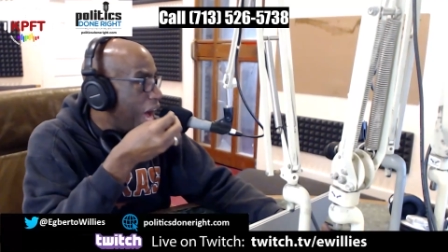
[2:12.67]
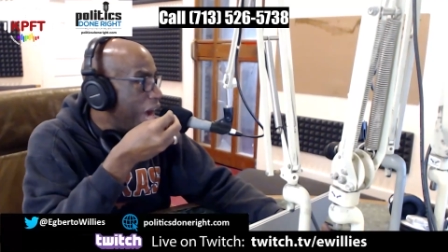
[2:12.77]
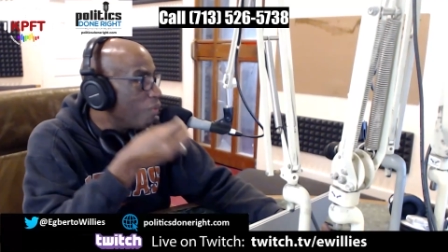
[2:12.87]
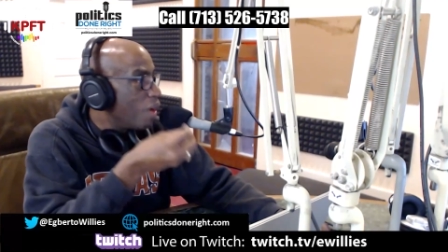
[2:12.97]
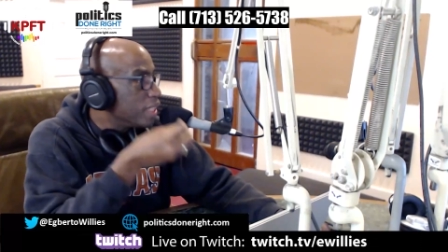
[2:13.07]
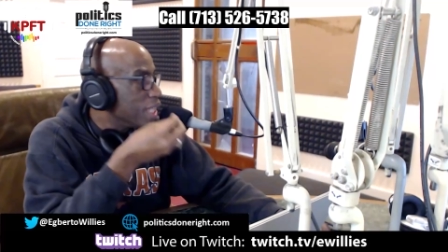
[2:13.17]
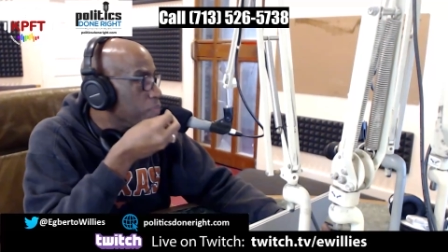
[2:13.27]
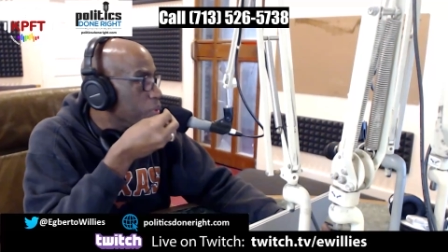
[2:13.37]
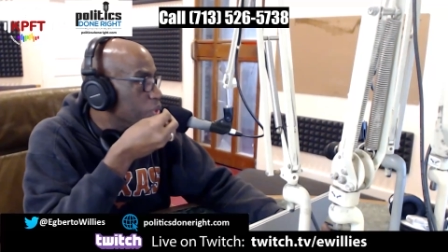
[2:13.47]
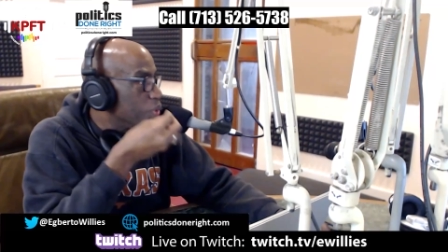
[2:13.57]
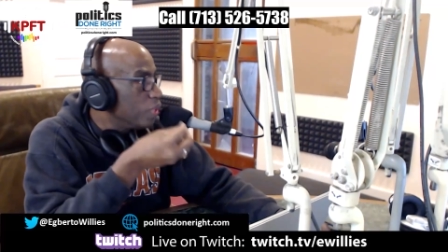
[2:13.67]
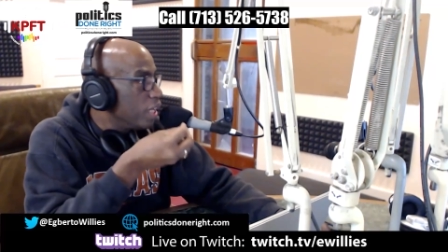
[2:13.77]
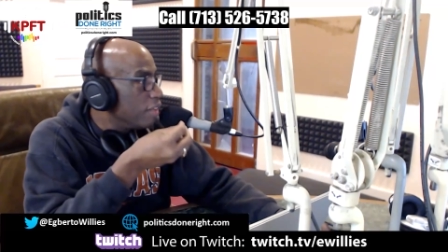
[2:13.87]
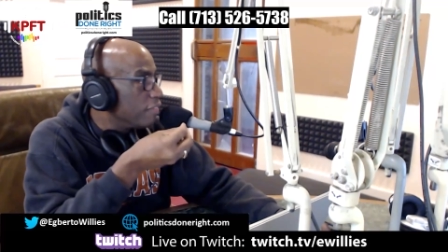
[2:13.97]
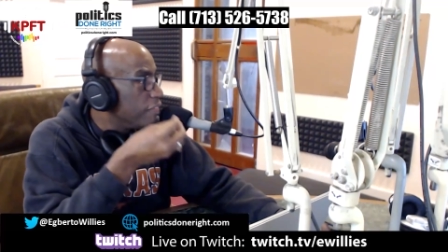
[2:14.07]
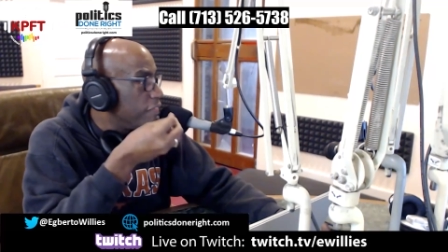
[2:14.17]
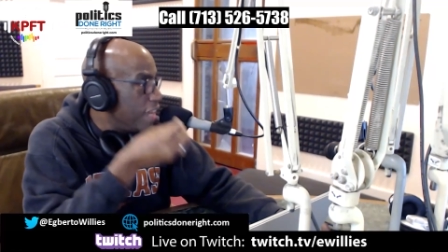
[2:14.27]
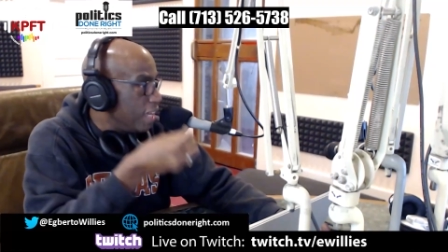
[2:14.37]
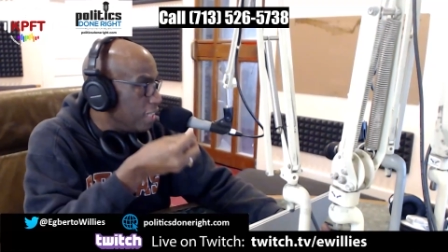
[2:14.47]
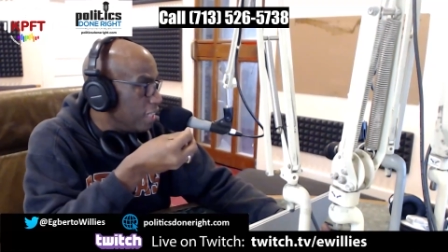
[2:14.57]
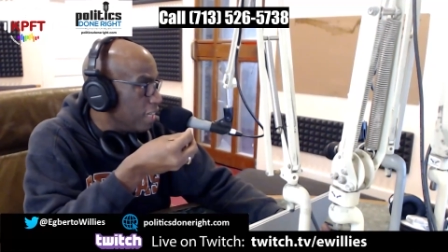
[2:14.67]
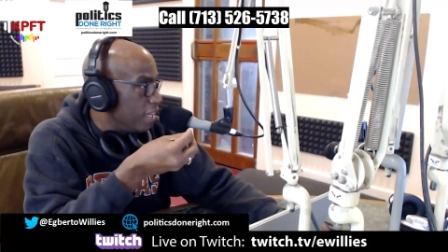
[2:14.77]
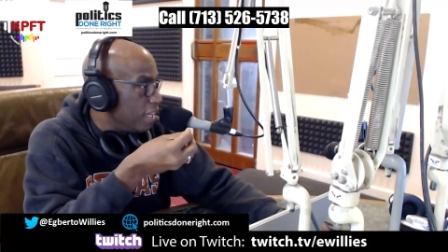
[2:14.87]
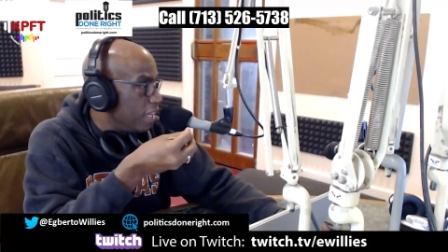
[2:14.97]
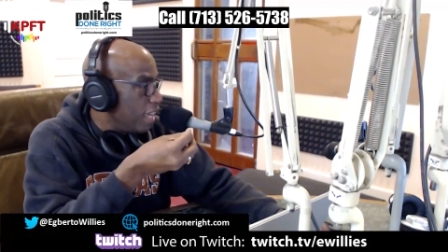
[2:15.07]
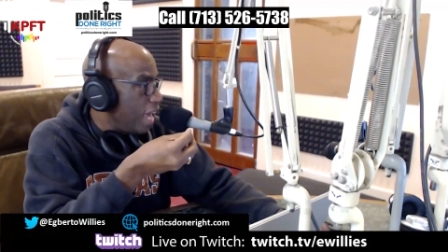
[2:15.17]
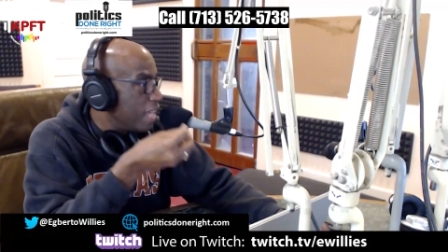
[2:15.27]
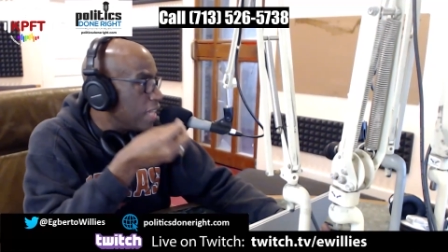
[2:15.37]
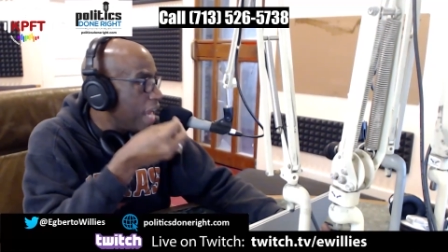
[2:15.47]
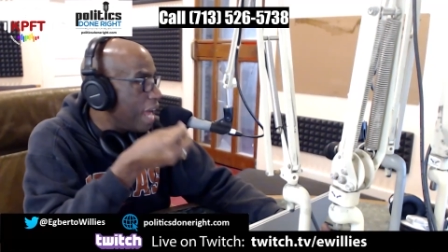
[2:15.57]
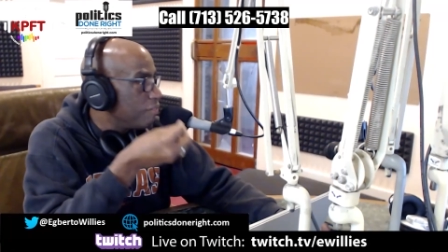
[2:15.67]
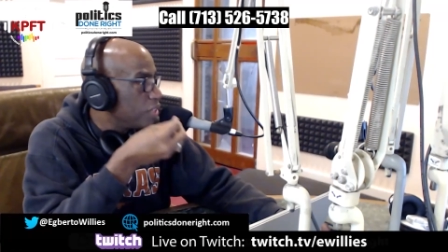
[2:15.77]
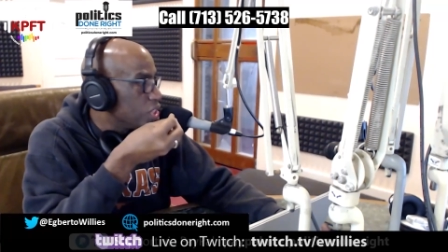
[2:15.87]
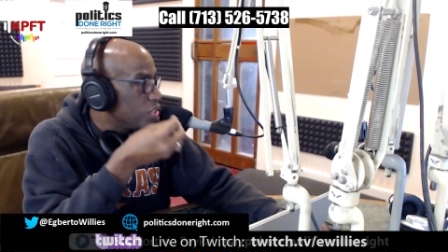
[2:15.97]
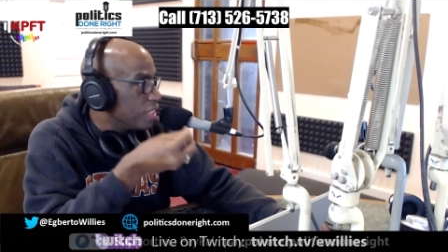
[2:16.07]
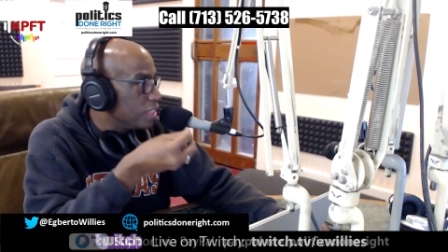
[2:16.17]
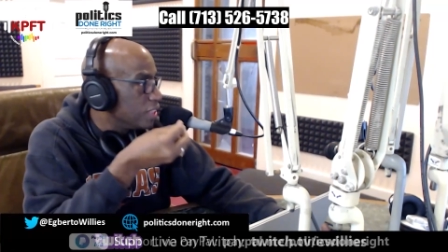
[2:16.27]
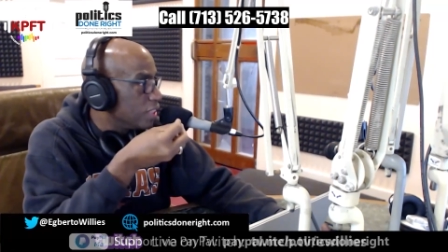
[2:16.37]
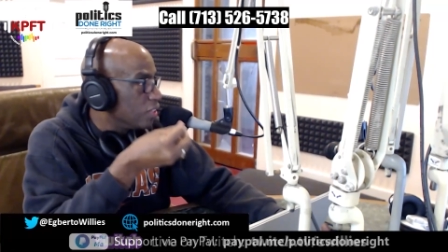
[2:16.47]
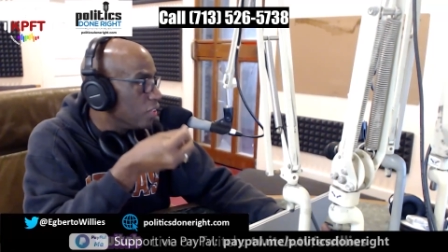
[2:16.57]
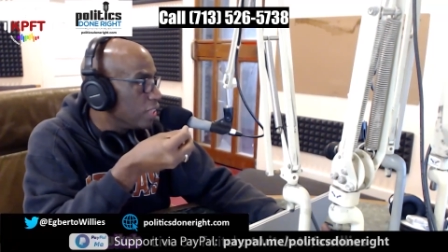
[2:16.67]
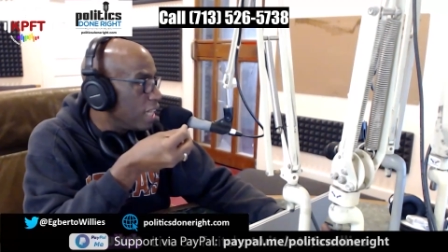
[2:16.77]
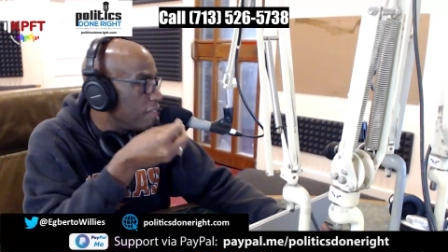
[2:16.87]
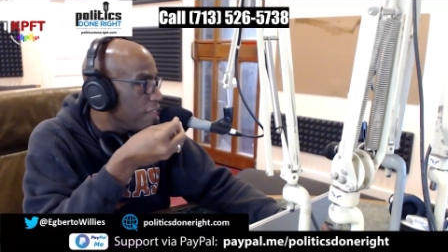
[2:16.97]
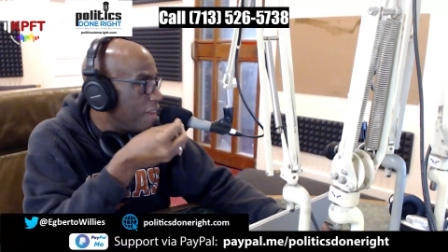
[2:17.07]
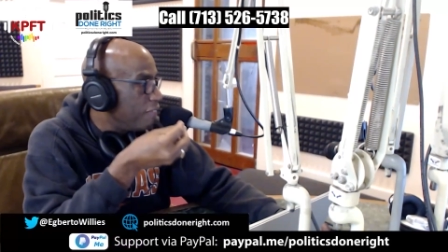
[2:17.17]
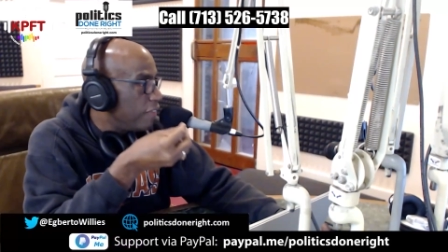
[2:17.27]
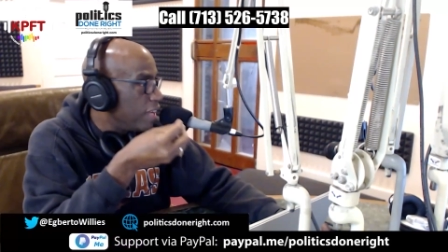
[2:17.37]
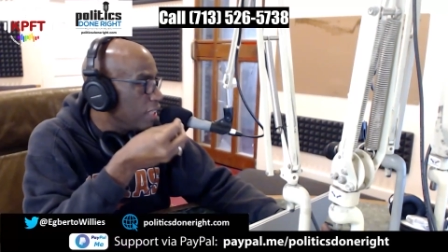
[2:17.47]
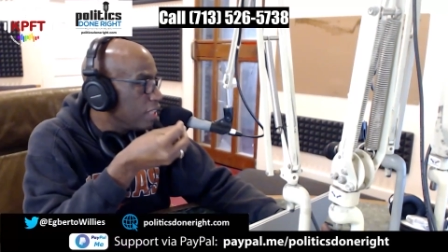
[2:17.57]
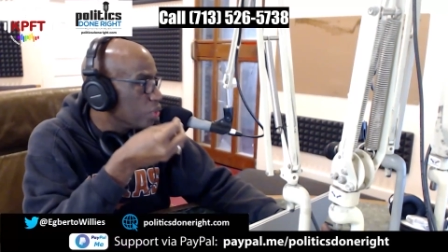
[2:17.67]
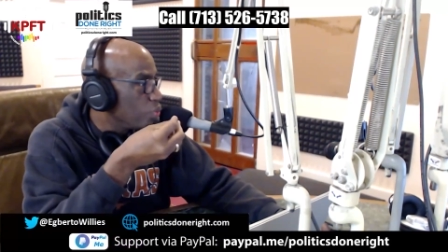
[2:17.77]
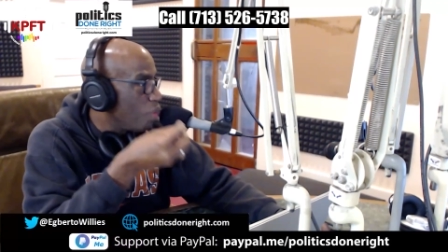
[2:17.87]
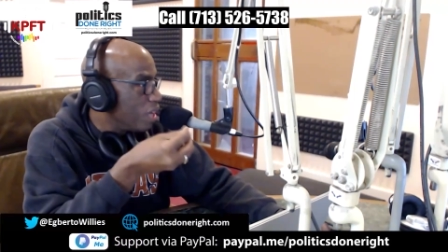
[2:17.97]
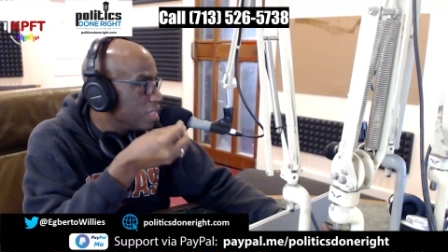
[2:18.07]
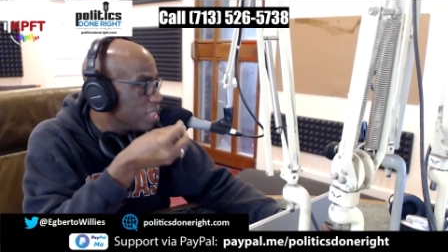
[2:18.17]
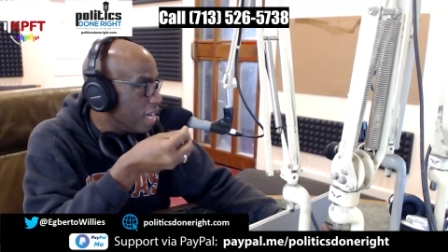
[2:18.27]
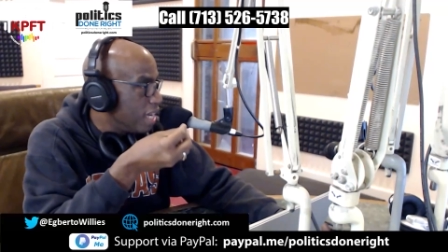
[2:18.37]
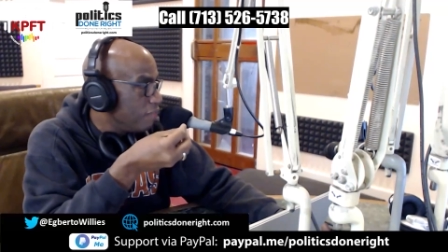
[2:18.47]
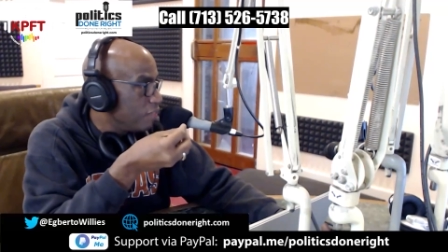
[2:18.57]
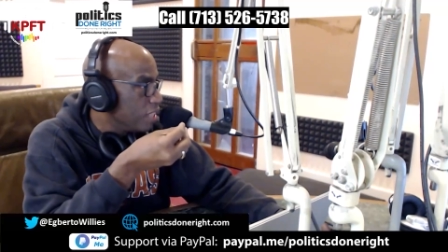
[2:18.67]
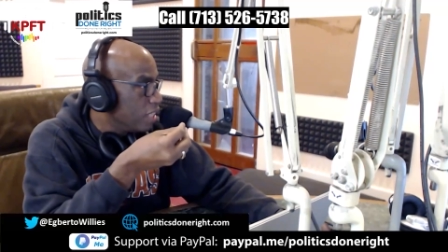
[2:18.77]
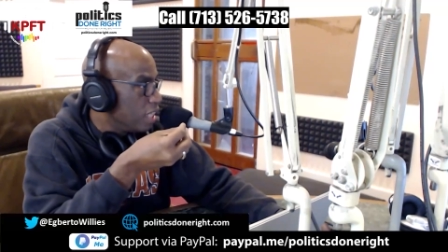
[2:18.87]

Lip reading: I want the opportunity to fail and not have the stresses to know that if I fail this one time,